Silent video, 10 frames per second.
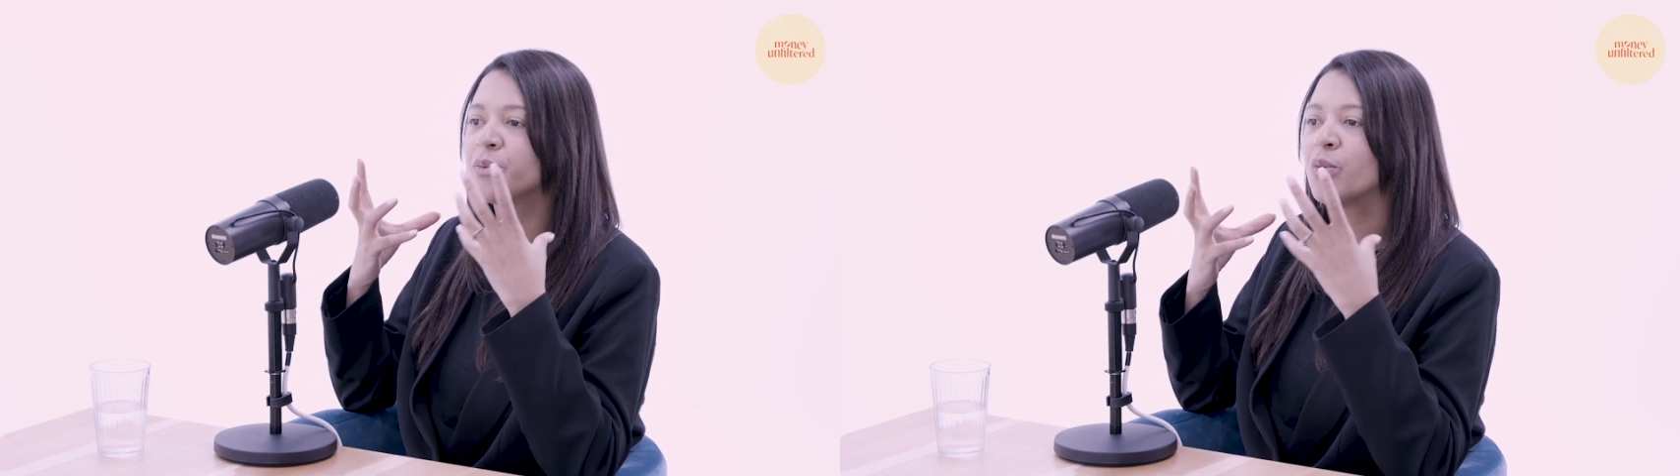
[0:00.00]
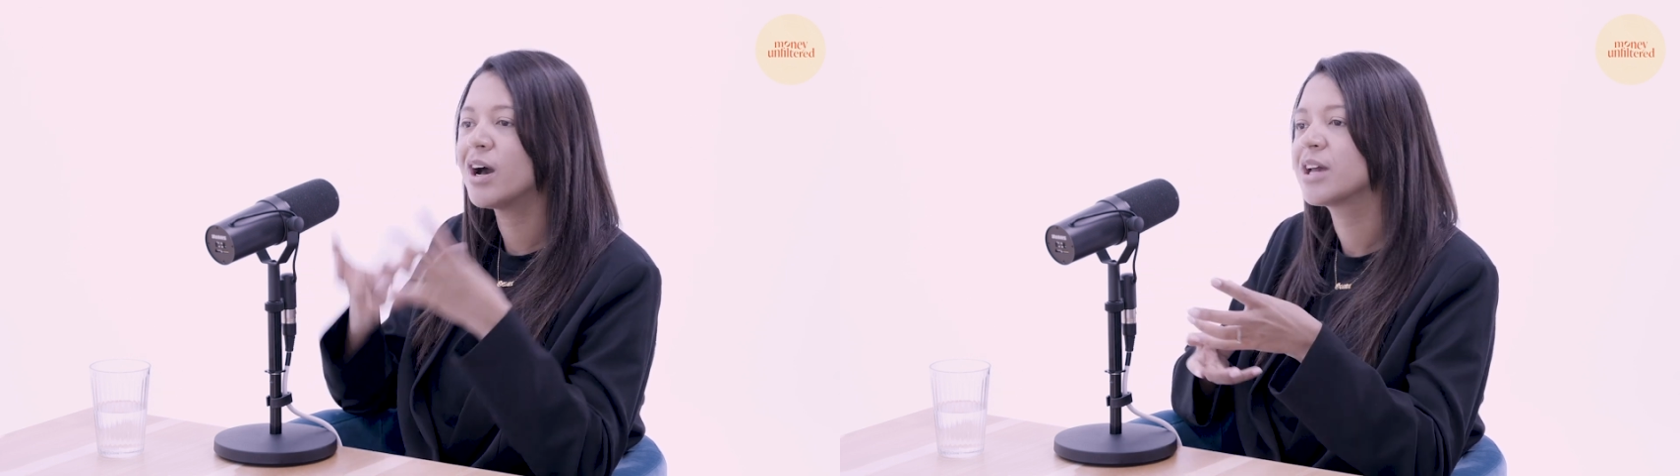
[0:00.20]

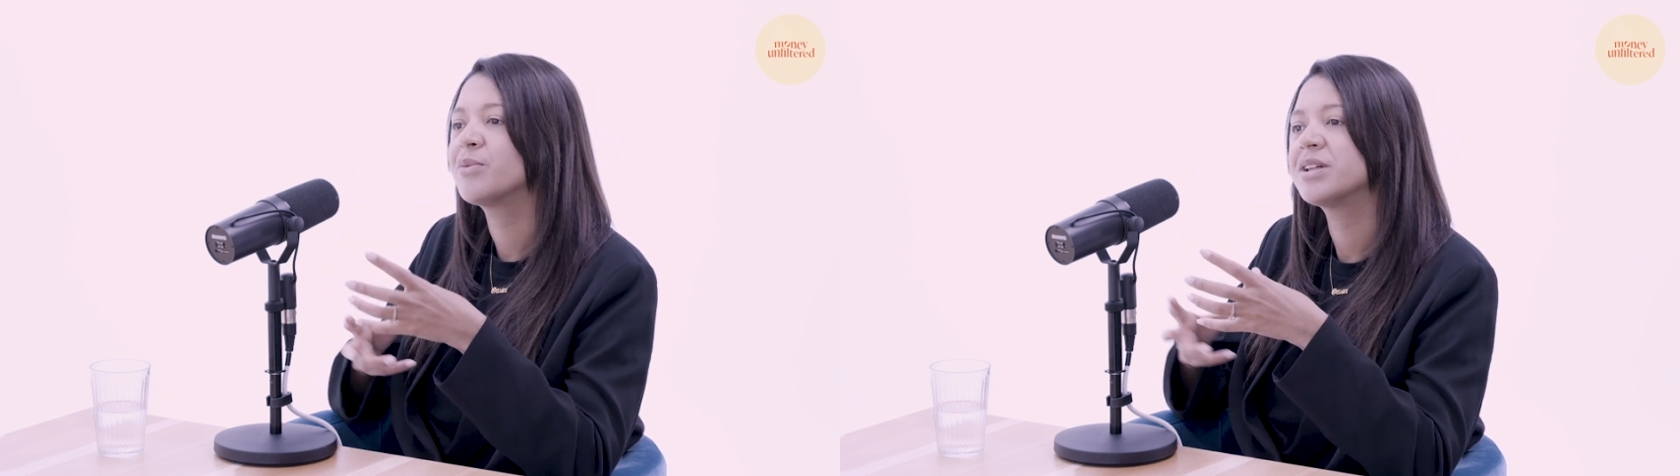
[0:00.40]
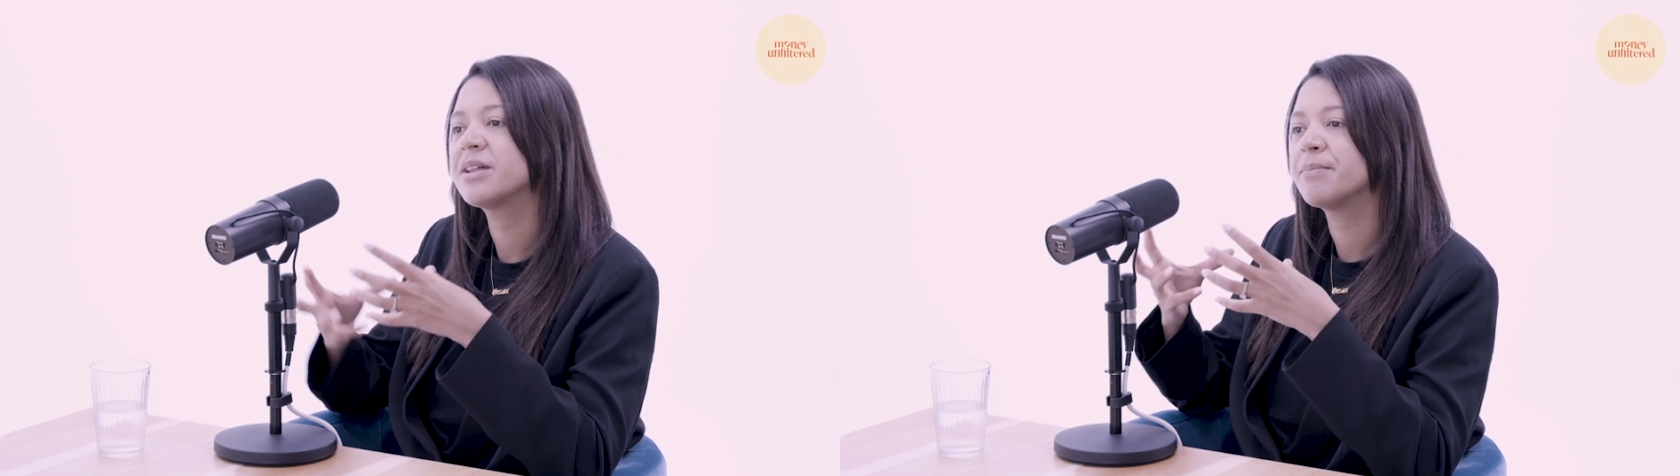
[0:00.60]

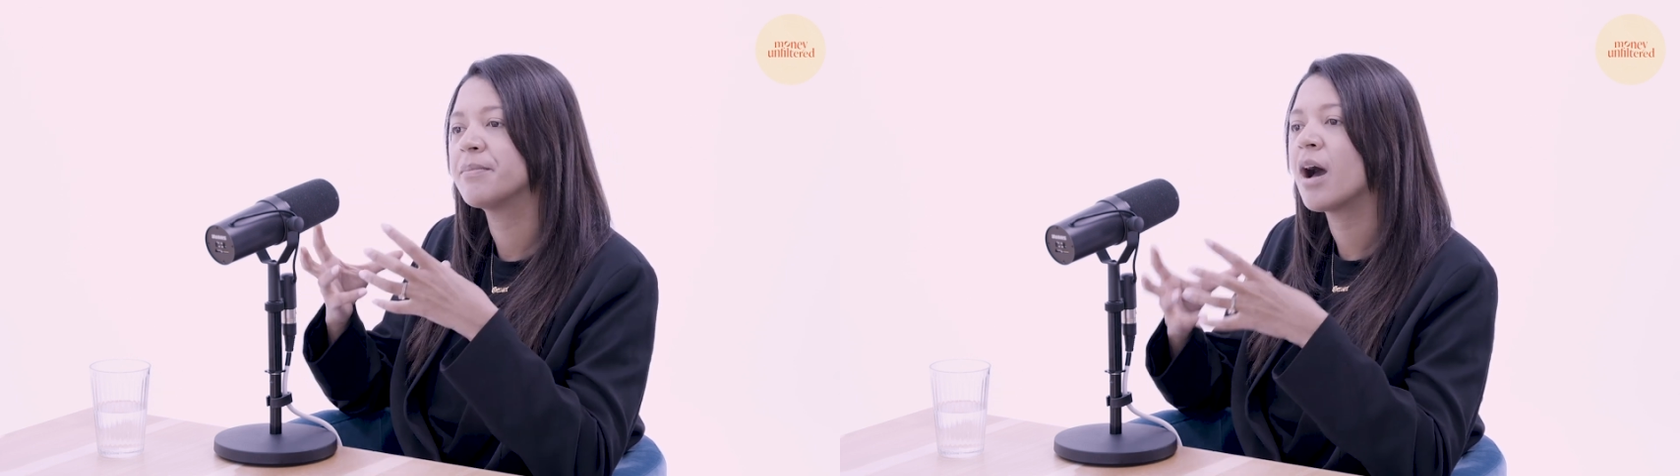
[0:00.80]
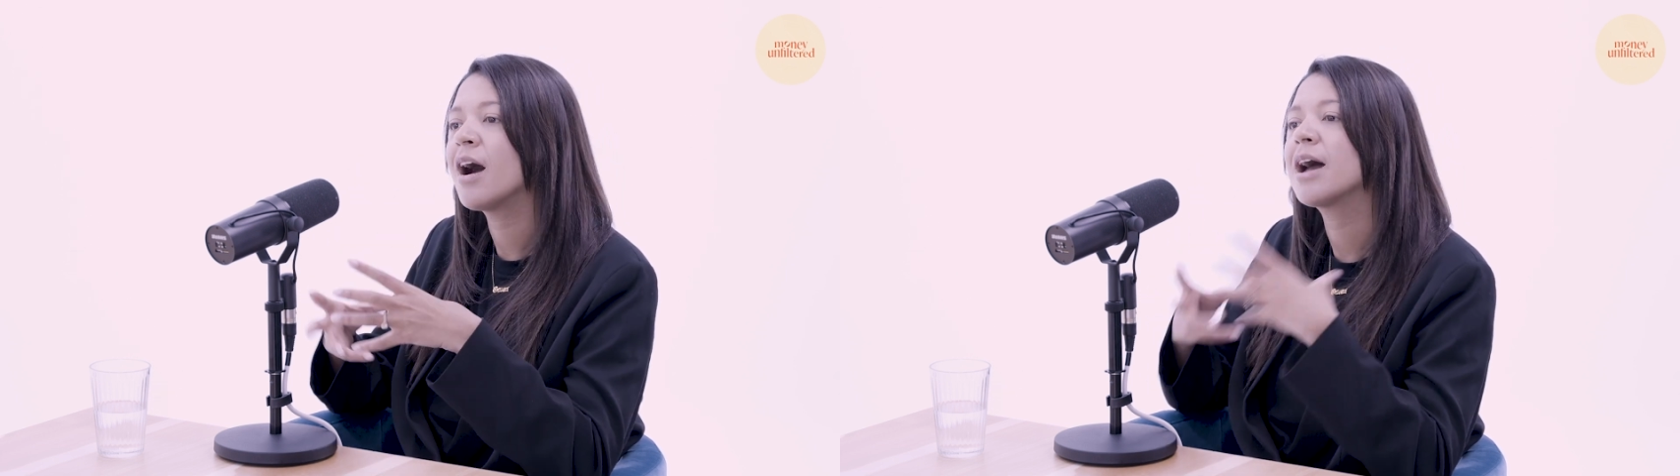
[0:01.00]
working with
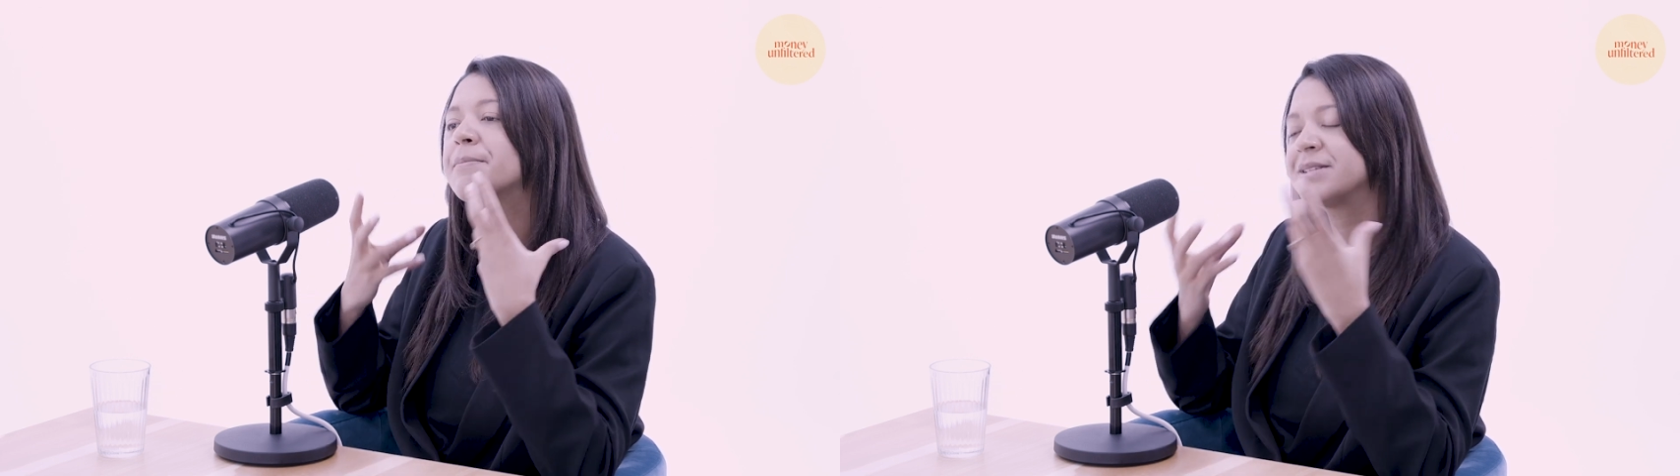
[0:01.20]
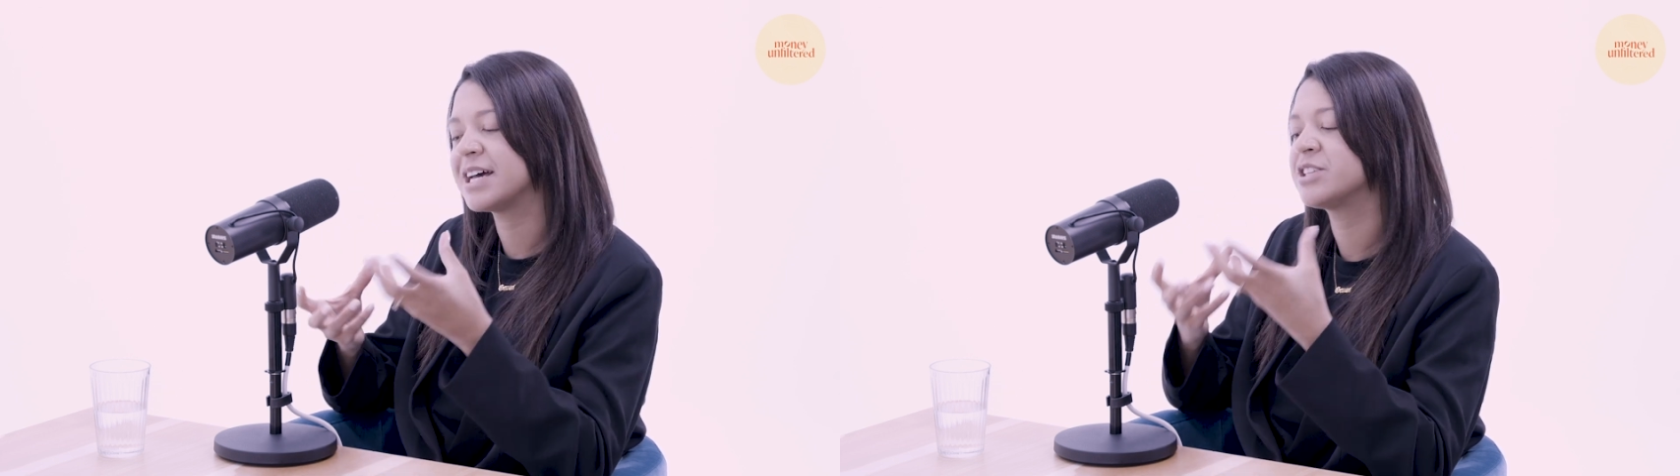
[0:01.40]
high
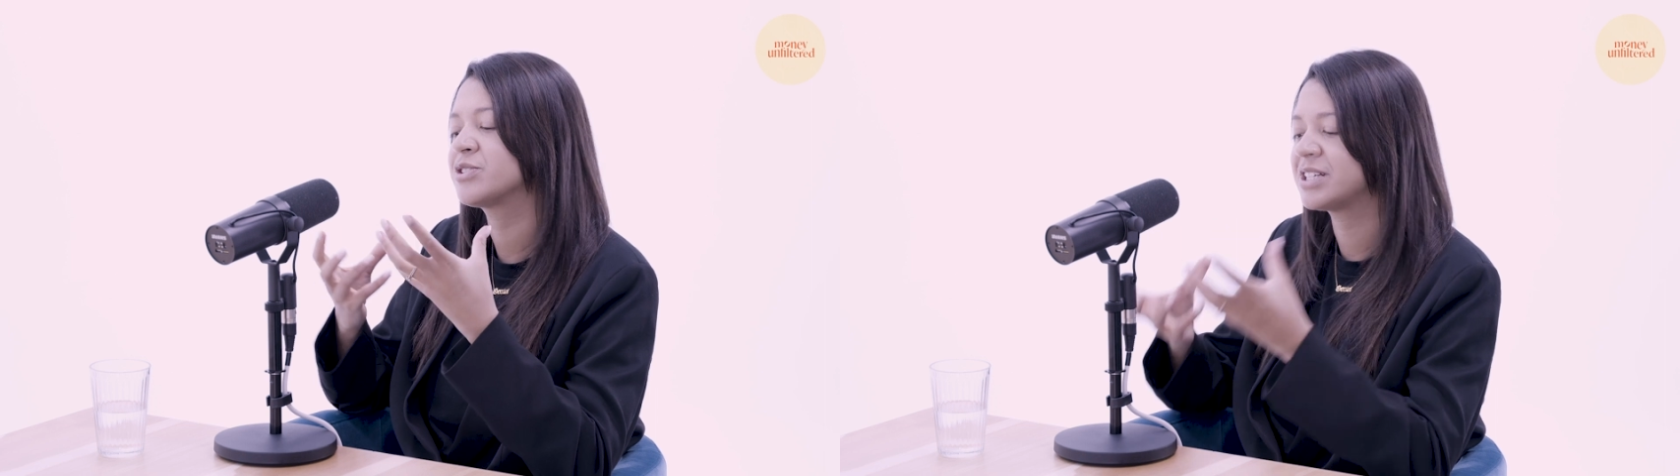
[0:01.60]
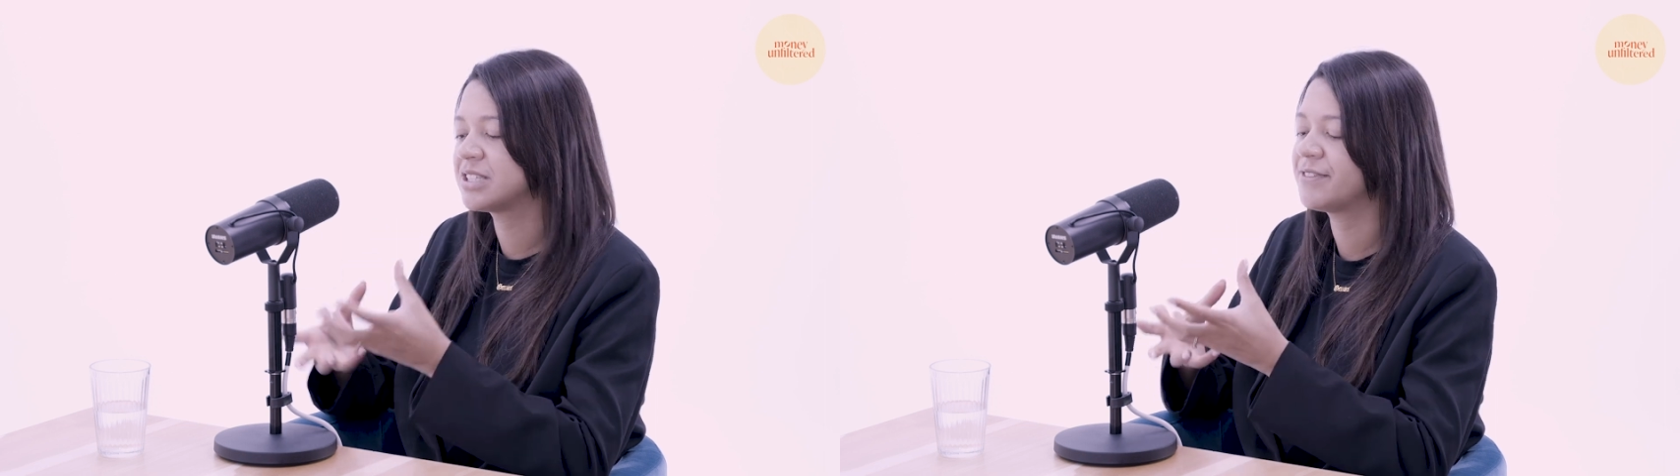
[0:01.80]

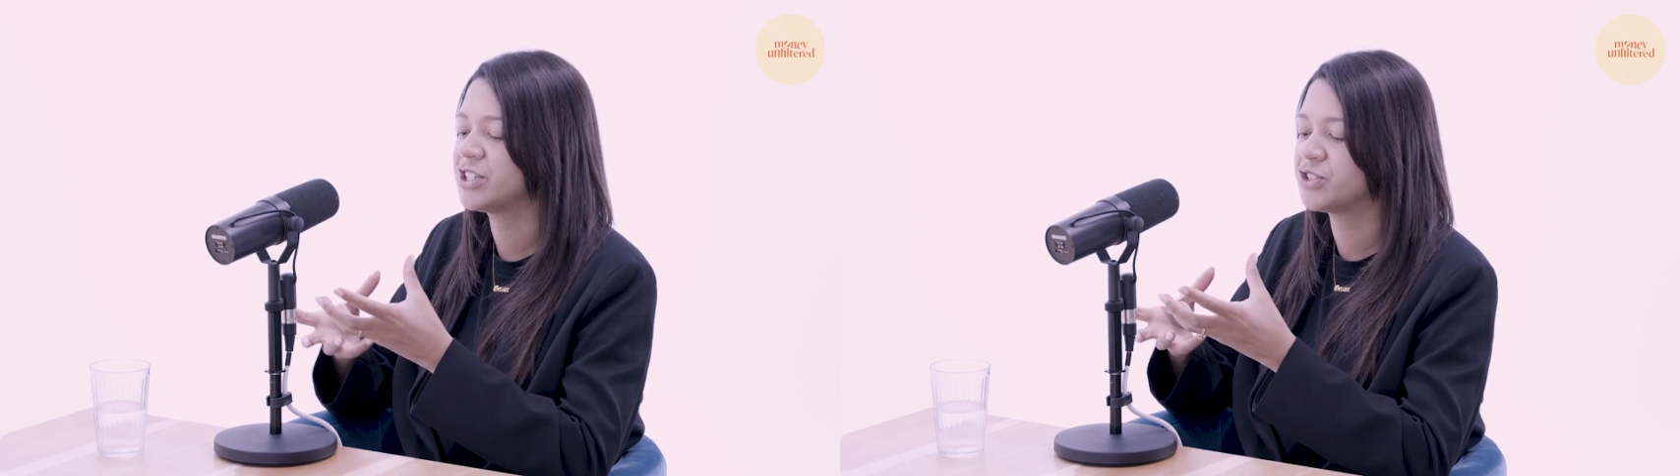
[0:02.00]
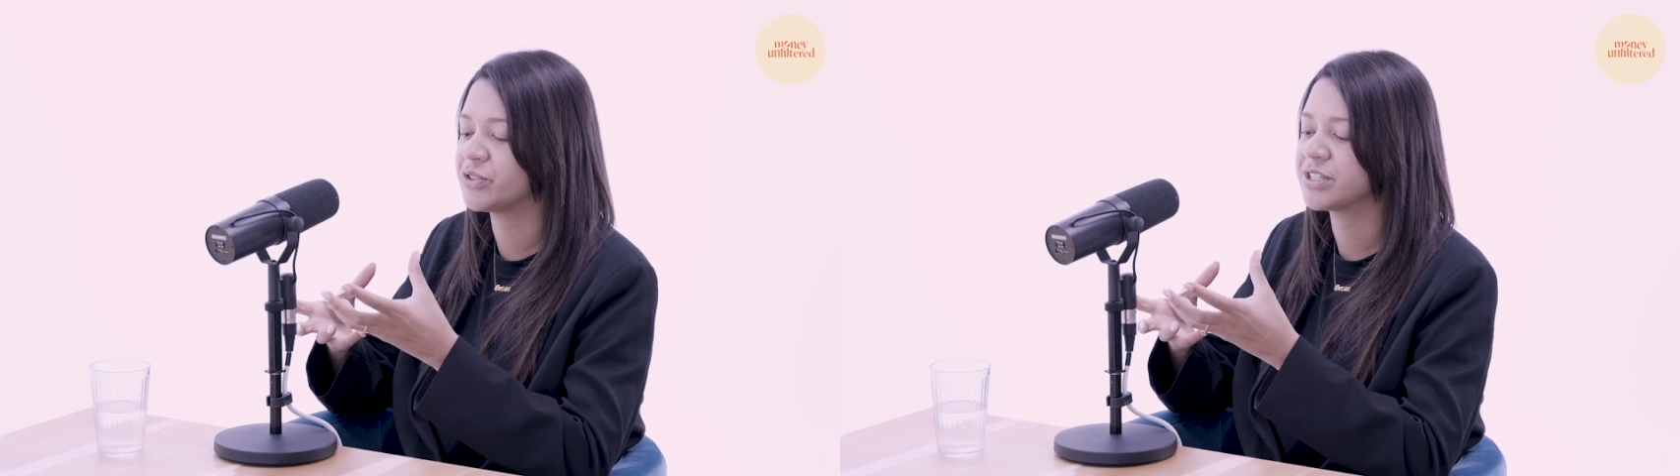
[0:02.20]
potential
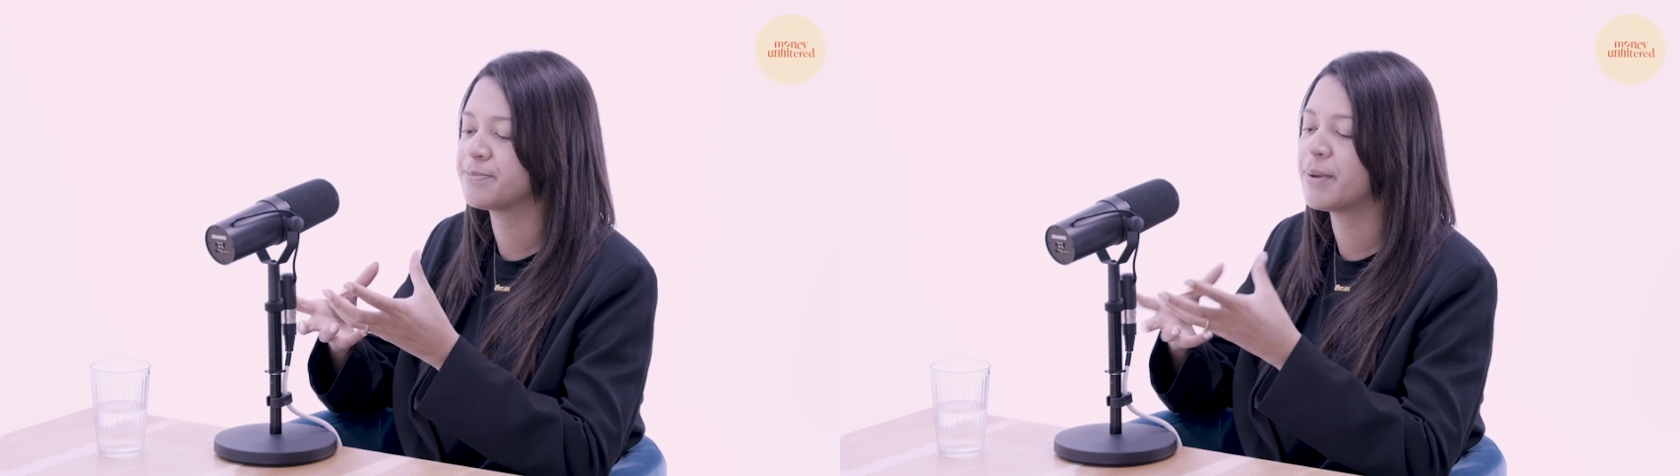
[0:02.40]
individuals.